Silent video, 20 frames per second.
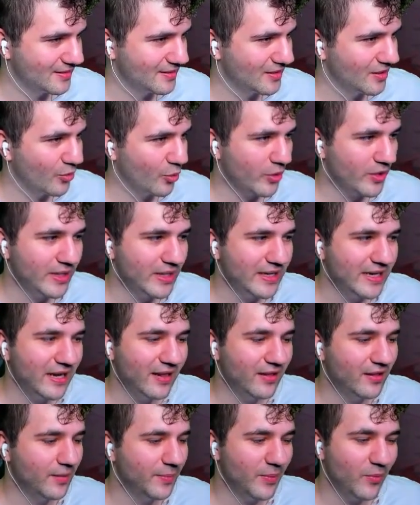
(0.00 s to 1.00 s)
We're going to need a
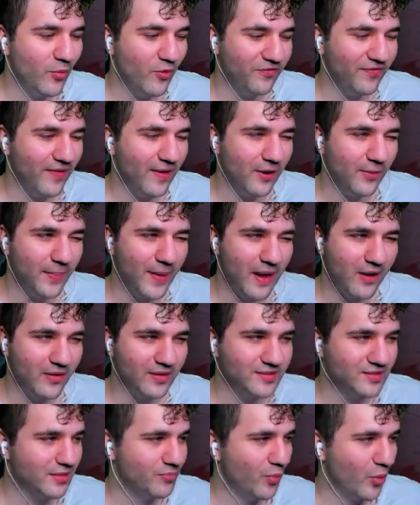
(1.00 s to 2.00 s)
little bit more firepower at
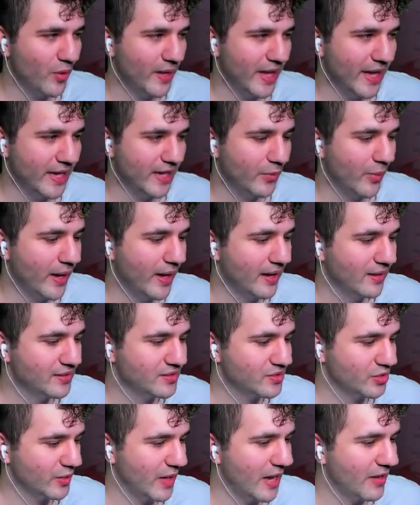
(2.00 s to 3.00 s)
some point anyway.
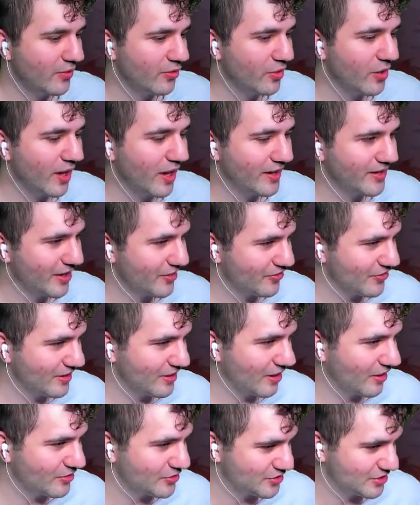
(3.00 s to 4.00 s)
So got another in
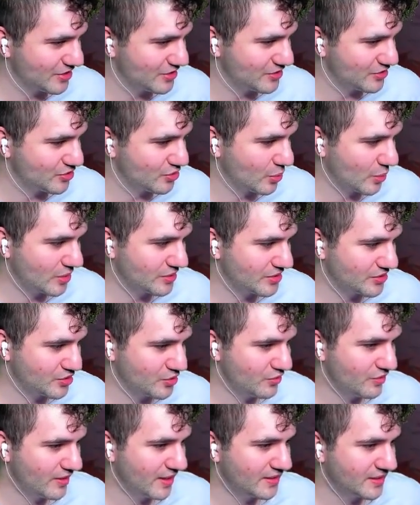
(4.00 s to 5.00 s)
Undercity Sewers. Let's
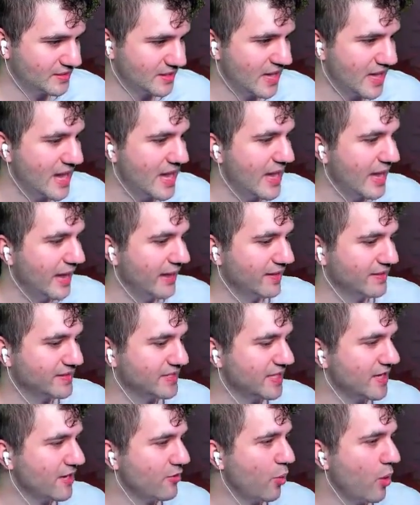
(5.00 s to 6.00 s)
do this. Let's
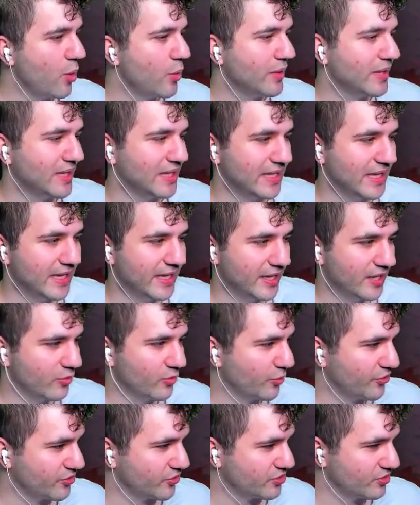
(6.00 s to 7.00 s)
see what we can get here
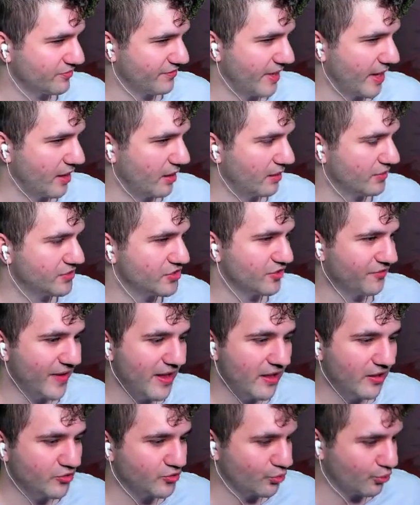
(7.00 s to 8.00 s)
with the Surveil. The
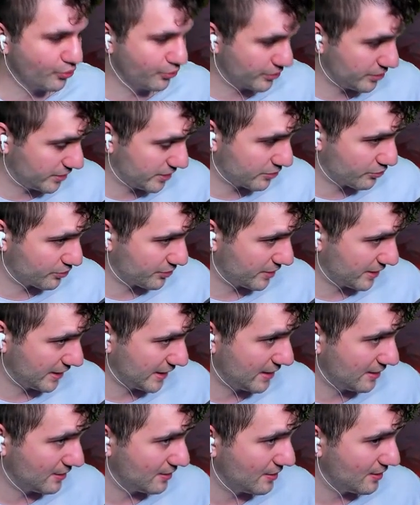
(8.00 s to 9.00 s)
Surveil is really,
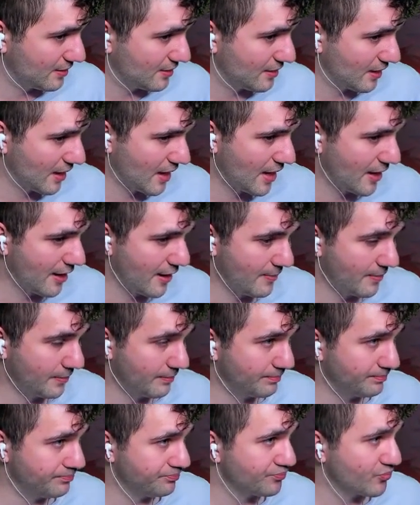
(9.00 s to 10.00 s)
really
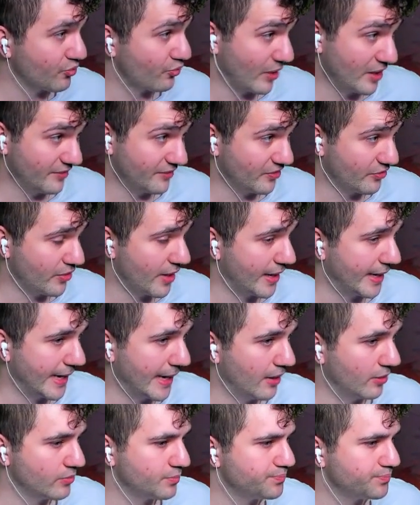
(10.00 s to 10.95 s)
relevant right now.